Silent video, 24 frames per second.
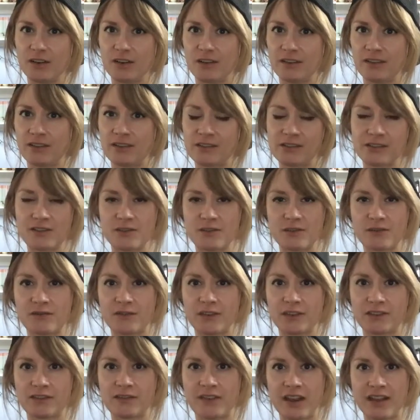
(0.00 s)
there's no
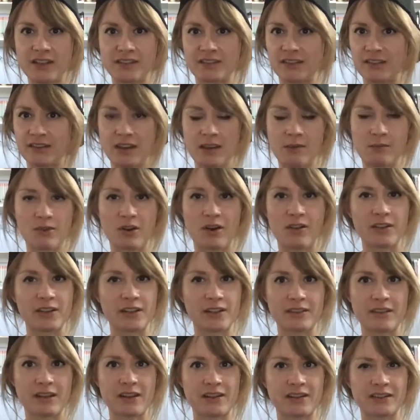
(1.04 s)
fist fights and name calling
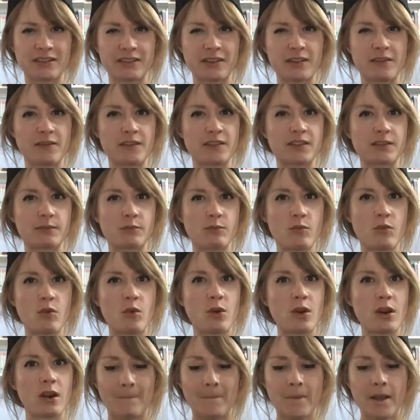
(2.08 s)
and that kind of stuff. It's
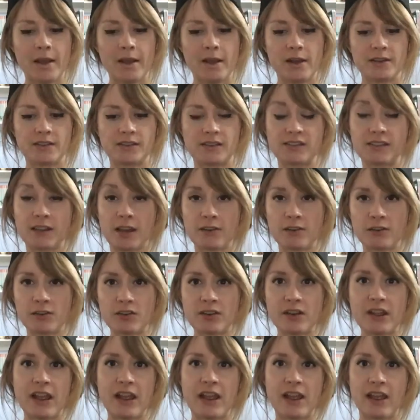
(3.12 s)
more
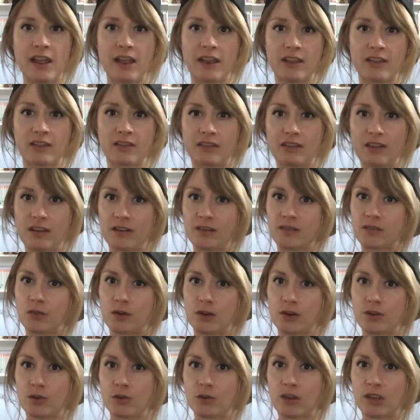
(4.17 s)
subtle and
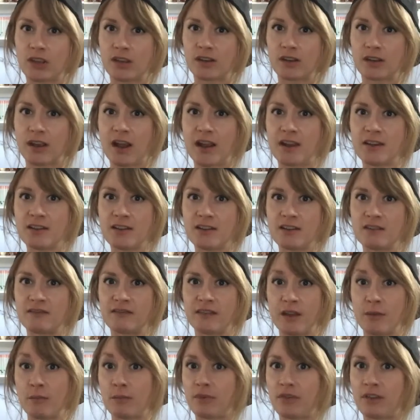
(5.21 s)
therefore you can kind
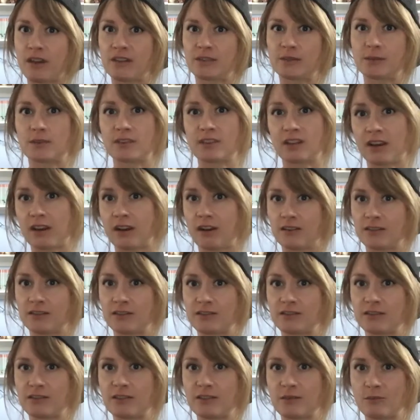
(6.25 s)
of empathize with the
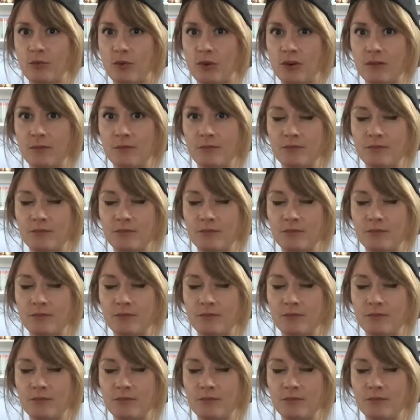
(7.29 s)
characters a little more.